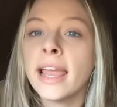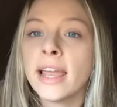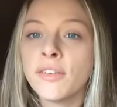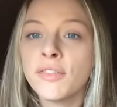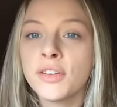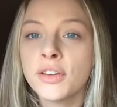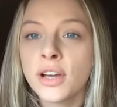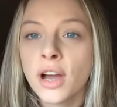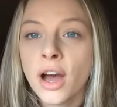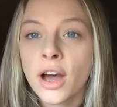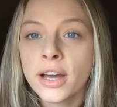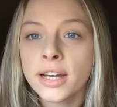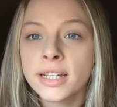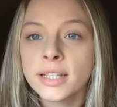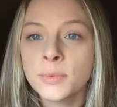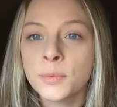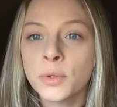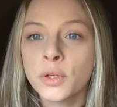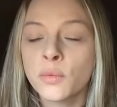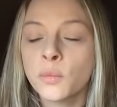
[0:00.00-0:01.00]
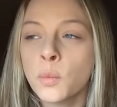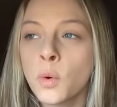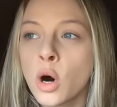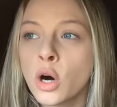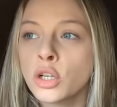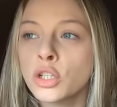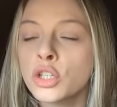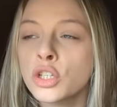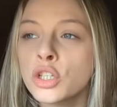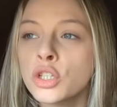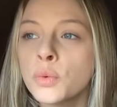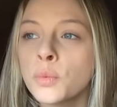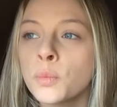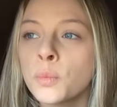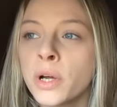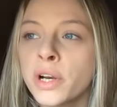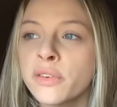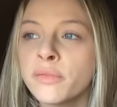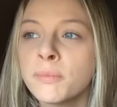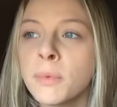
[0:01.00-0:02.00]
If you guys would have watched
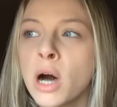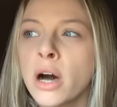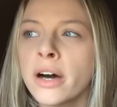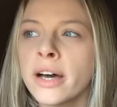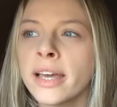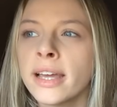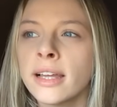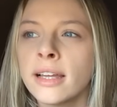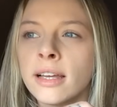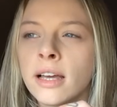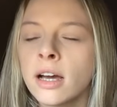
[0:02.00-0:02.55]
one of my,